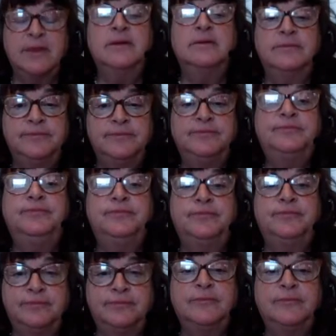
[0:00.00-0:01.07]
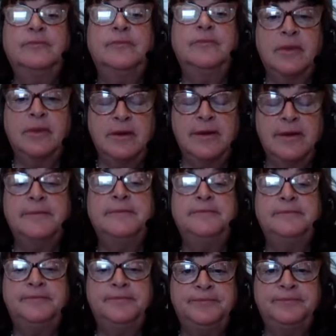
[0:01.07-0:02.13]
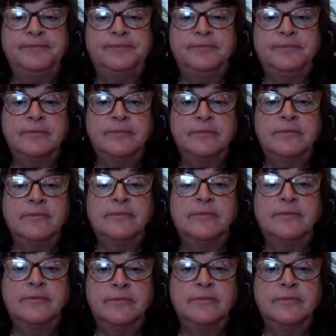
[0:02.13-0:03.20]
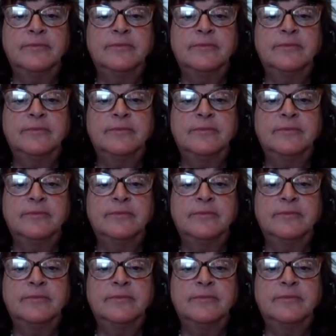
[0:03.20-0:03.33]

[no speech]